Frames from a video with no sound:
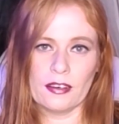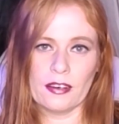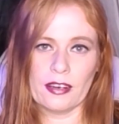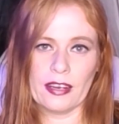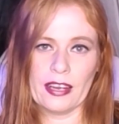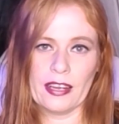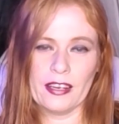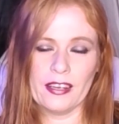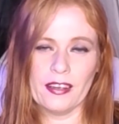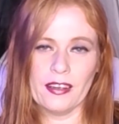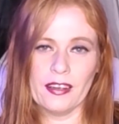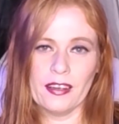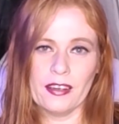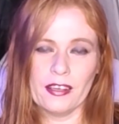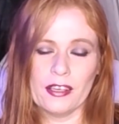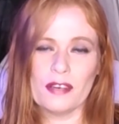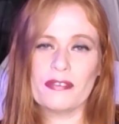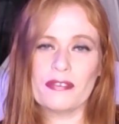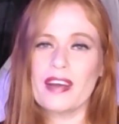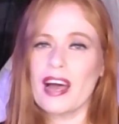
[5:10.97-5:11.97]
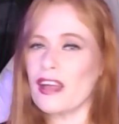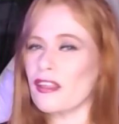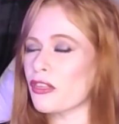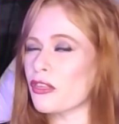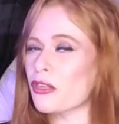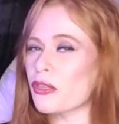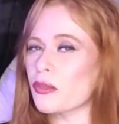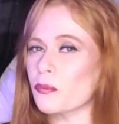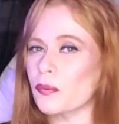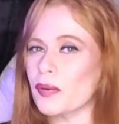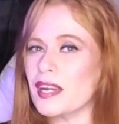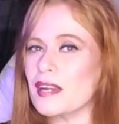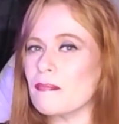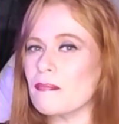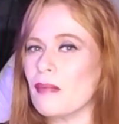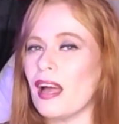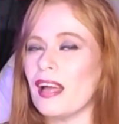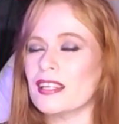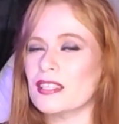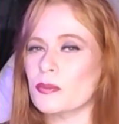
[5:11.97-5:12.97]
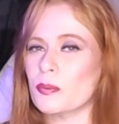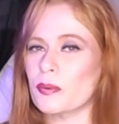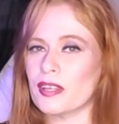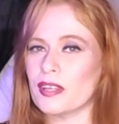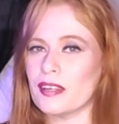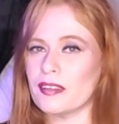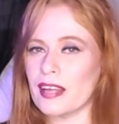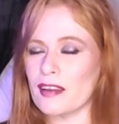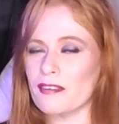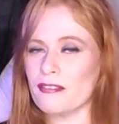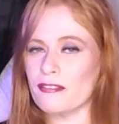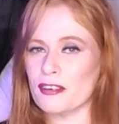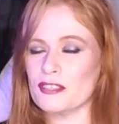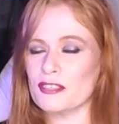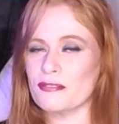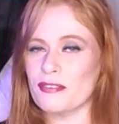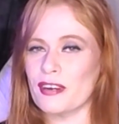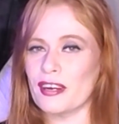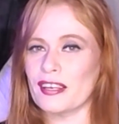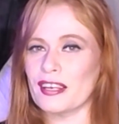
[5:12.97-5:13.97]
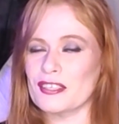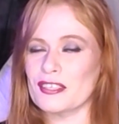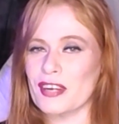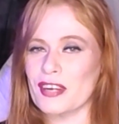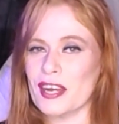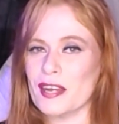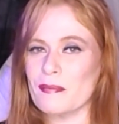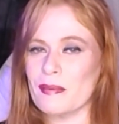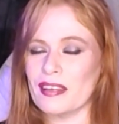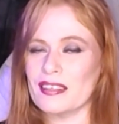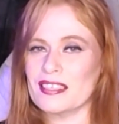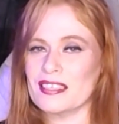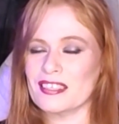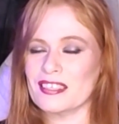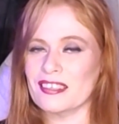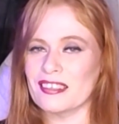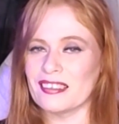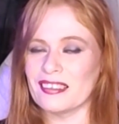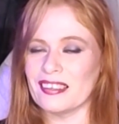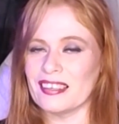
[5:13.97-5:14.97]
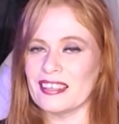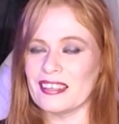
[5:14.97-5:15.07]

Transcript: All right? You've got 3 months within that first fucking trimester,